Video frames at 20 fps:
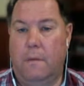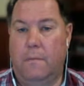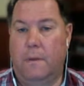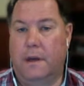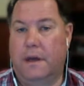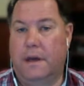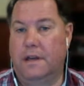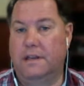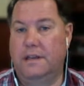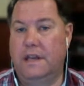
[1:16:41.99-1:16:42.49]

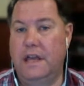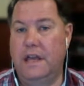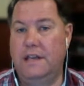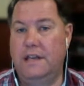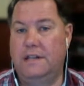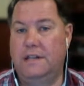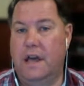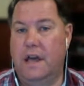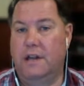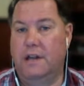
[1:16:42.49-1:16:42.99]
because he
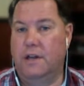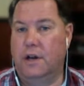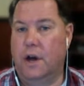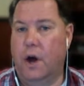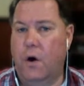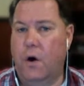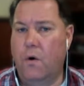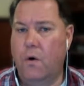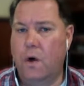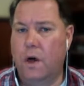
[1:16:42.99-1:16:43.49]
said,
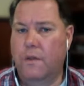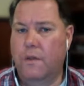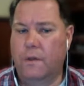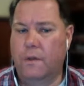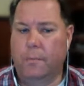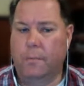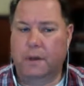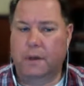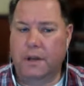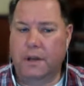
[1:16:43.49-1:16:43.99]

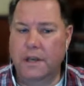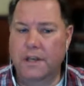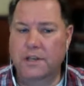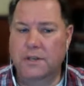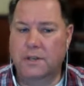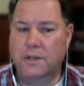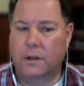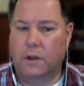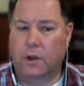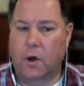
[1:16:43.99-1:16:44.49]

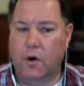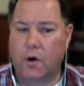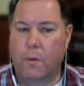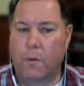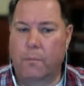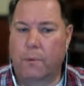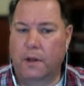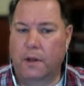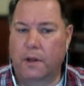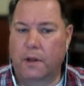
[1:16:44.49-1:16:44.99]
the
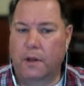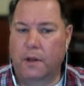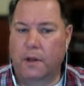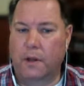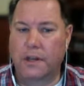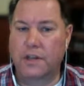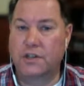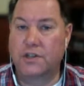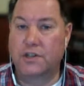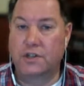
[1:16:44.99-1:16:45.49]
local
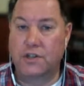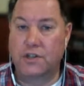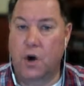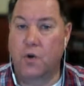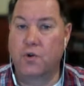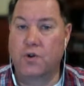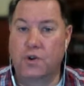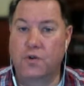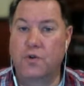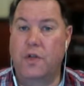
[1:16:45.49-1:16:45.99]
police
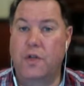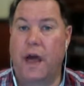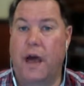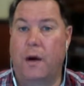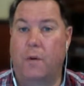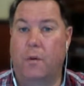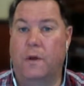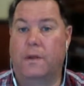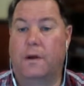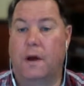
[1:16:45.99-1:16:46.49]
don't do that
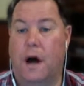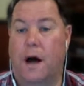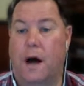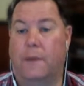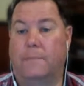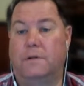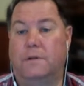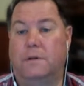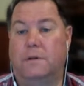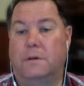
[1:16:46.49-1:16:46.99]
with
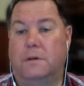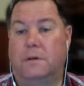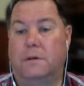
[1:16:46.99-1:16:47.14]
cops.